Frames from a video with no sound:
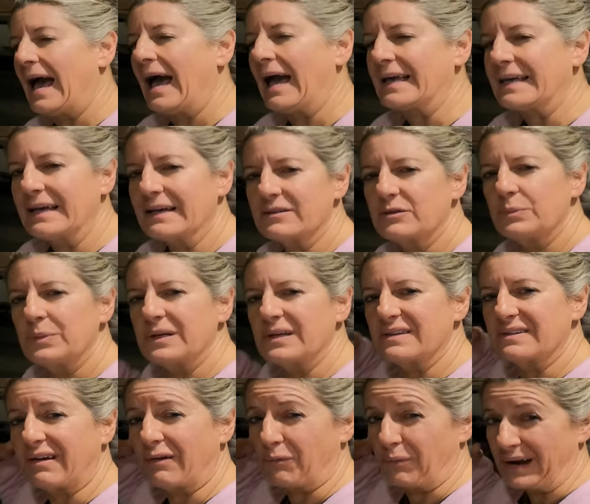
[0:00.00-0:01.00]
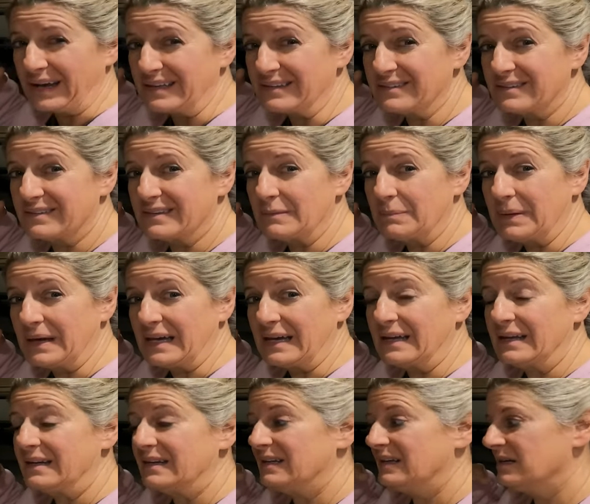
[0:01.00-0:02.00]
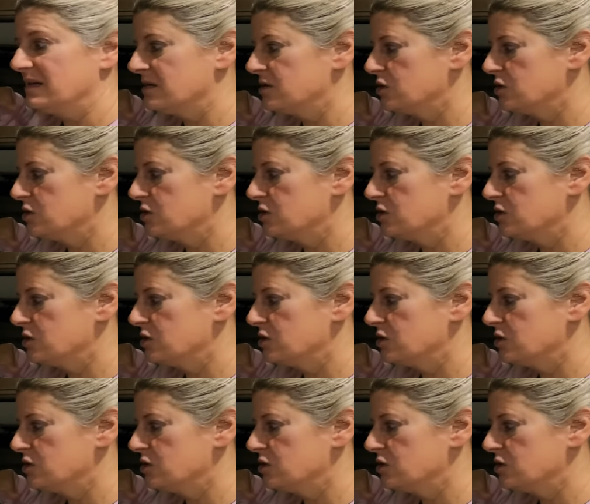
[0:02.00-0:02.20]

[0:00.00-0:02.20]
I guess because I raised the bed in